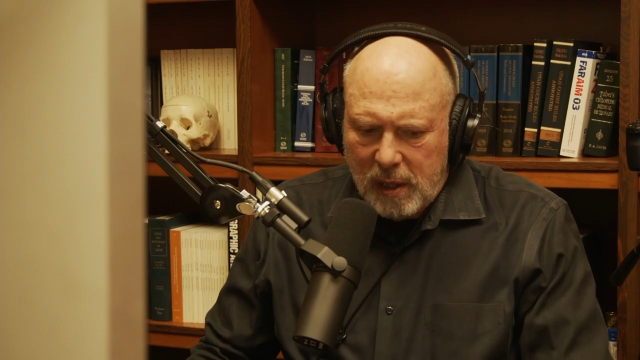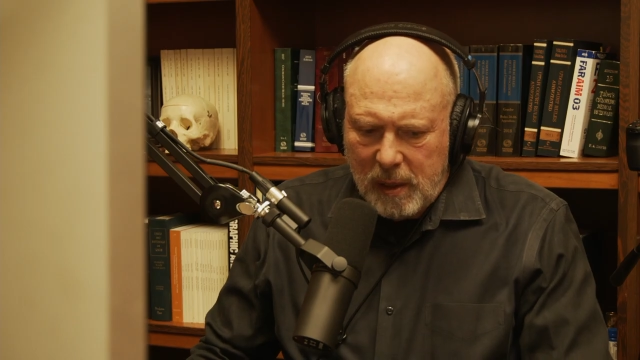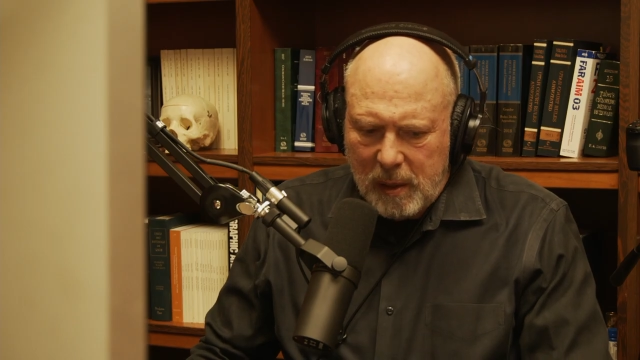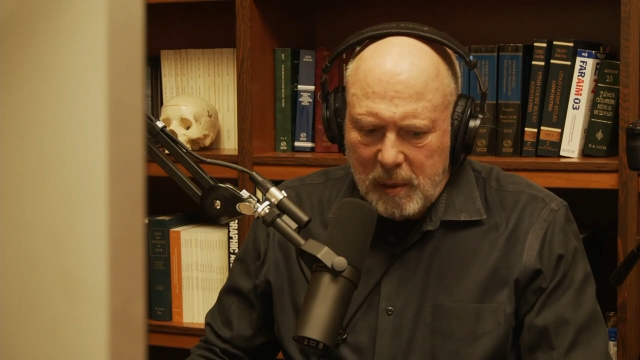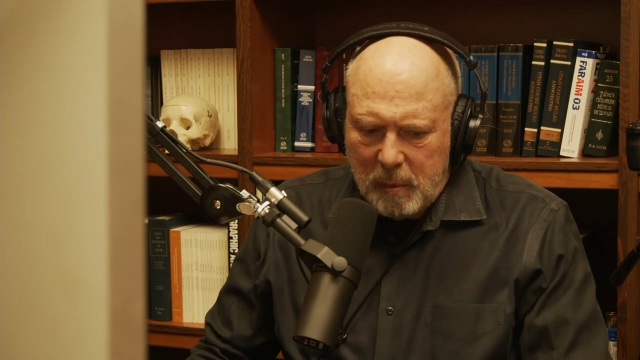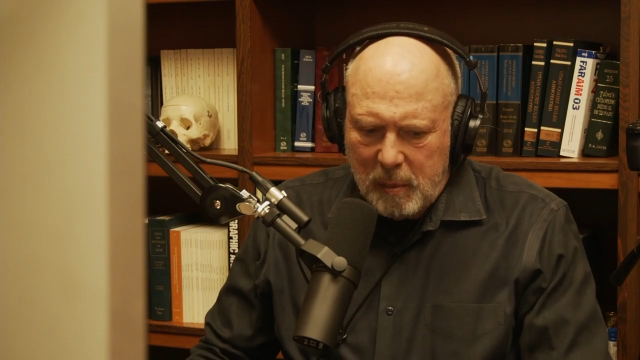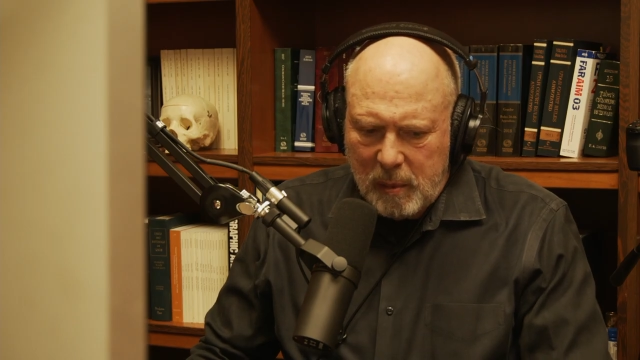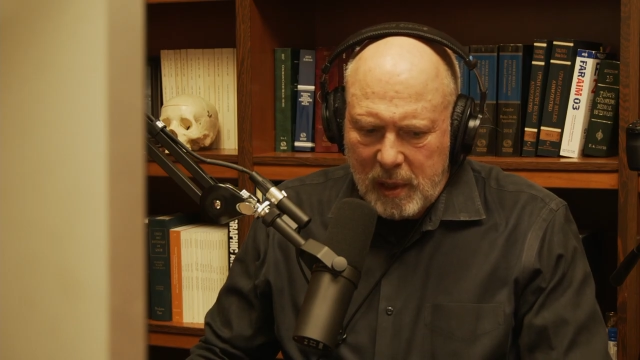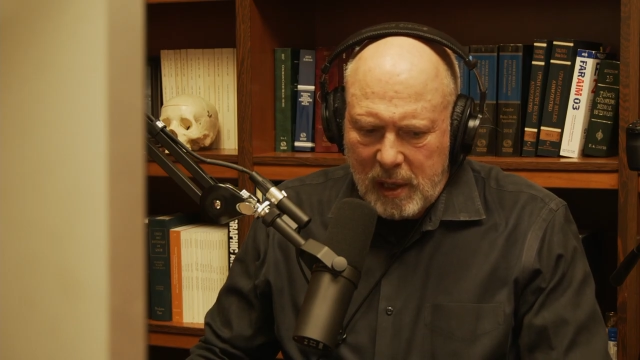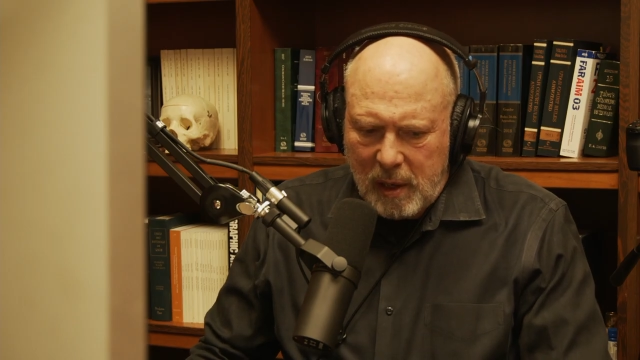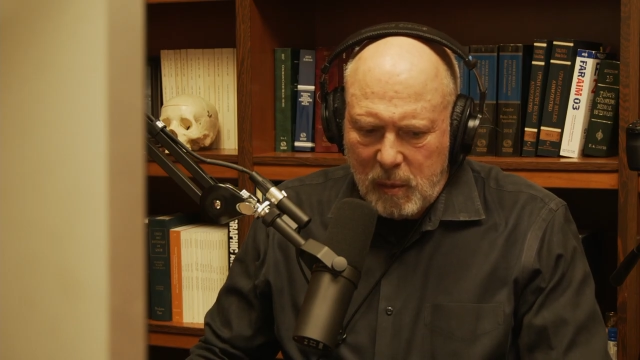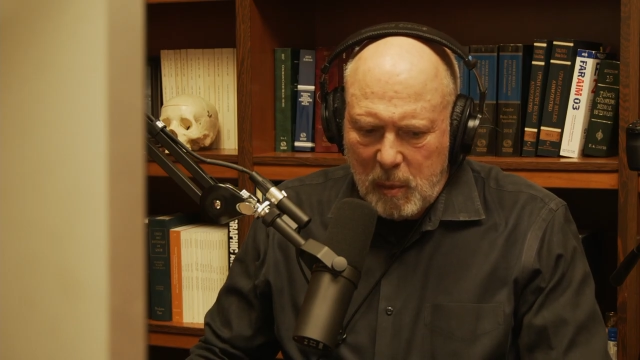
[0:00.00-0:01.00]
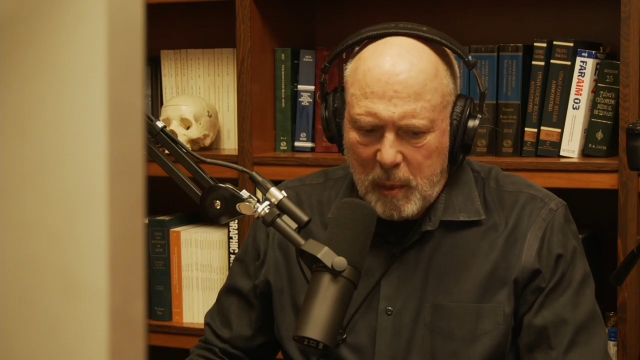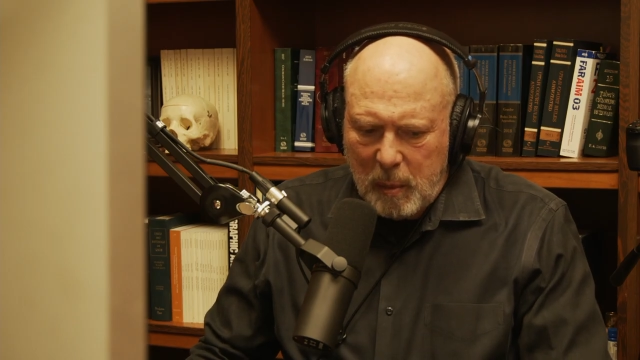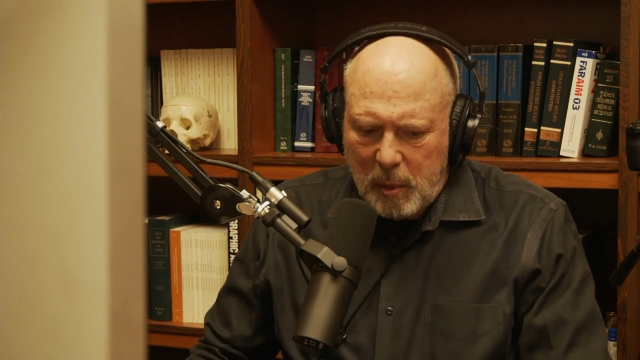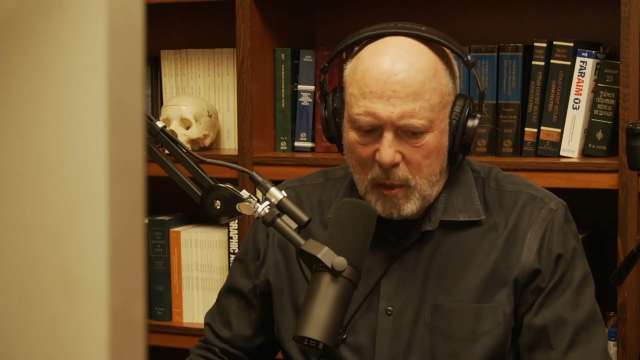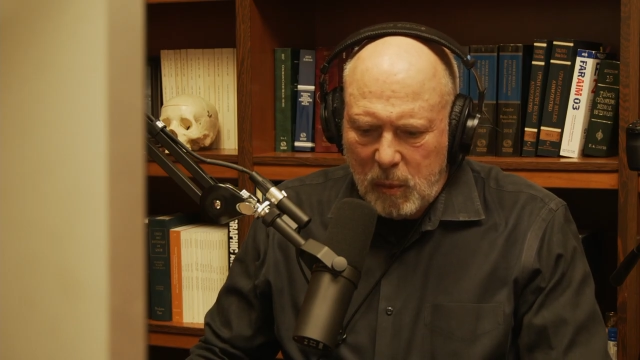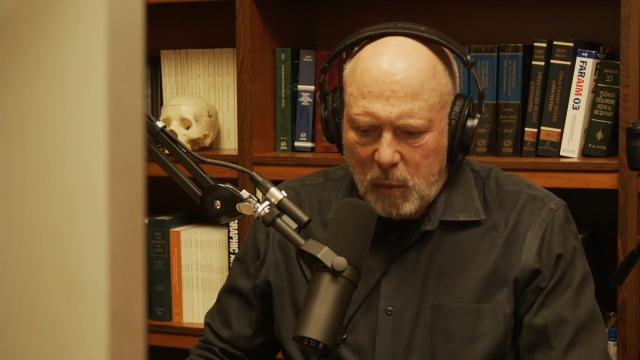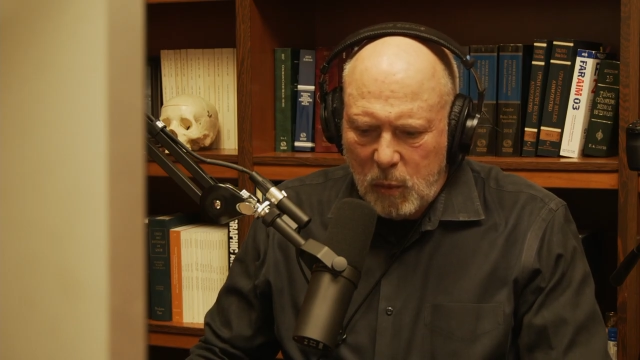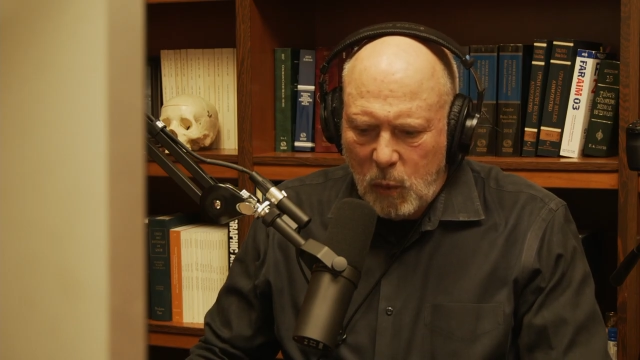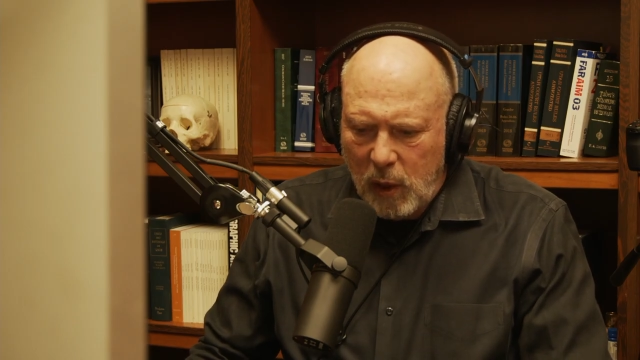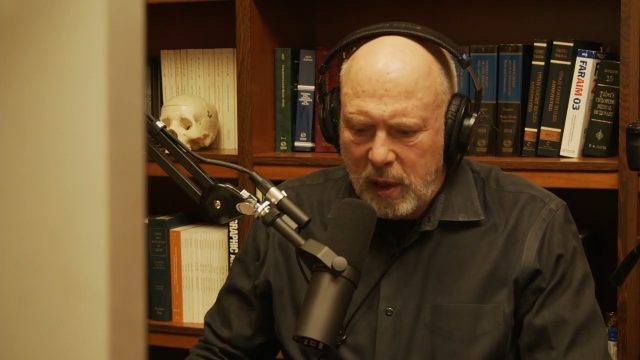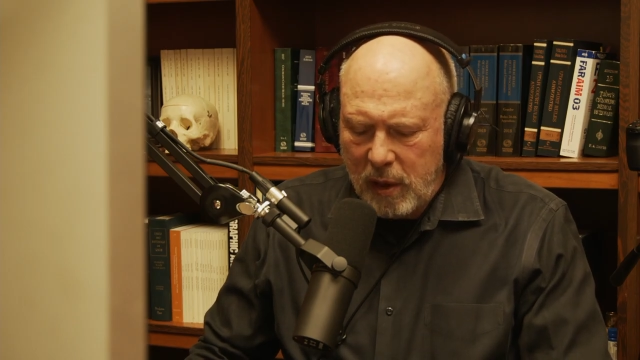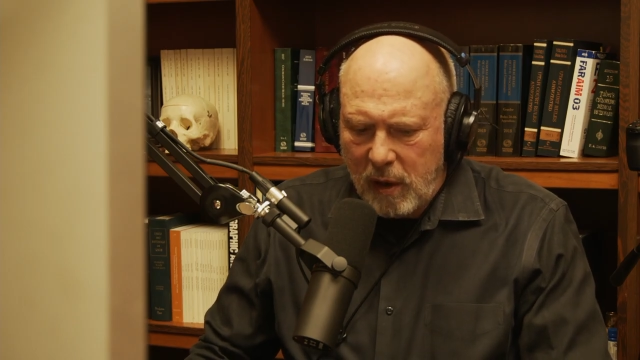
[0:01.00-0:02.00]
Um, and I remember
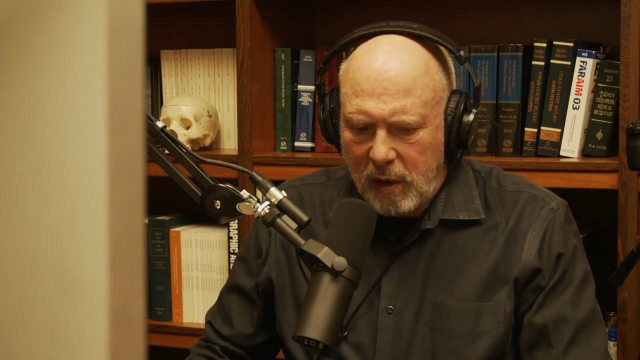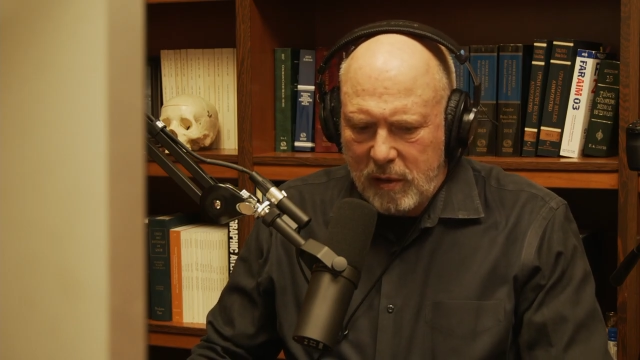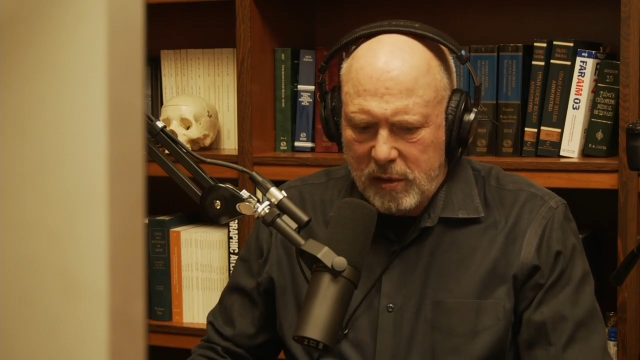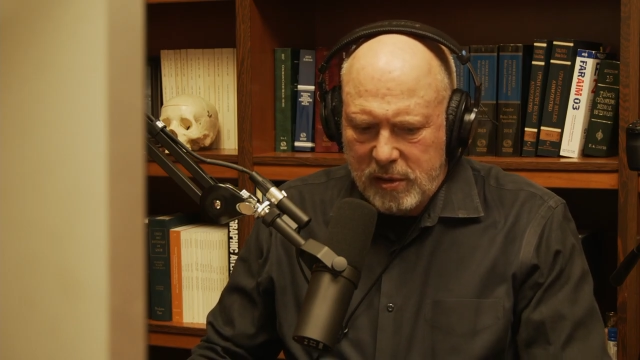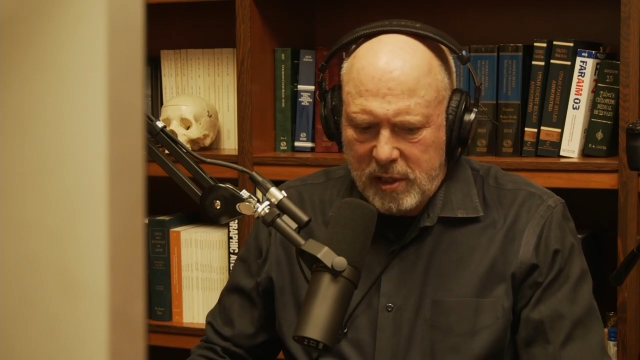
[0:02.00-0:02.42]
one of the articles